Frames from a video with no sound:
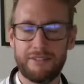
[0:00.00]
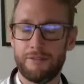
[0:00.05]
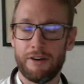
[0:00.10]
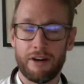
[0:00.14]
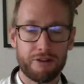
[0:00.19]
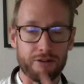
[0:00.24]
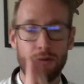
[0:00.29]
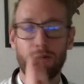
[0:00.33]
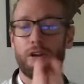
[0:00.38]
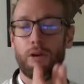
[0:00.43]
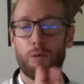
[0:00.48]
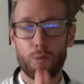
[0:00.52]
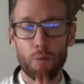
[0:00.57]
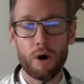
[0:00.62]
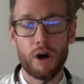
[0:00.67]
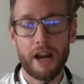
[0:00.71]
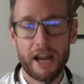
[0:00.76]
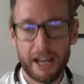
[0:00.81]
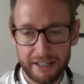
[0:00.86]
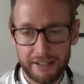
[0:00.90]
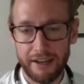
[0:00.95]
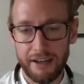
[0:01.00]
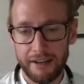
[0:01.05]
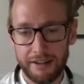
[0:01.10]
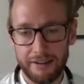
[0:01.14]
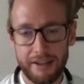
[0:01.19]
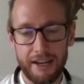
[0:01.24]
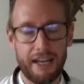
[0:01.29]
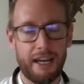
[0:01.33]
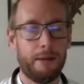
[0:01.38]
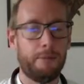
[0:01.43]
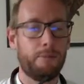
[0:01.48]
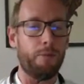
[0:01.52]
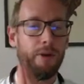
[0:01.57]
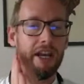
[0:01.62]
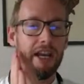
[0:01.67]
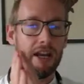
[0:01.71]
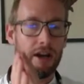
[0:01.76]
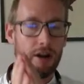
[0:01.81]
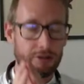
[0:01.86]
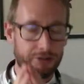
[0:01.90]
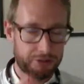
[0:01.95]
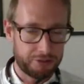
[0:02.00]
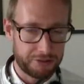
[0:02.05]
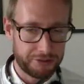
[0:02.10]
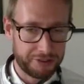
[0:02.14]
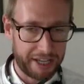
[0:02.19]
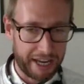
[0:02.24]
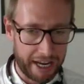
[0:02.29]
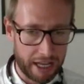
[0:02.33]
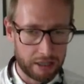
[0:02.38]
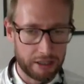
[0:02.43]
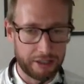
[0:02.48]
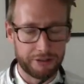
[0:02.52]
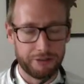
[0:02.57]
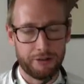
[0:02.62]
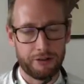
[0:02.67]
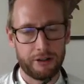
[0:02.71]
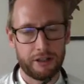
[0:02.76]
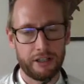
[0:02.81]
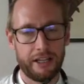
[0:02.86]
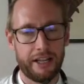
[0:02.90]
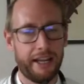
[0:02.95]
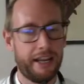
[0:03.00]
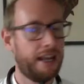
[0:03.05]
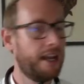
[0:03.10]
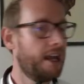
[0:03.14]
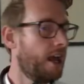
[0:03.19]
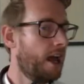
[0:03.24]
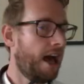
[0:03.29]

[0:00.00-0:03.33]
There's only one IT team. We cannot scale internally.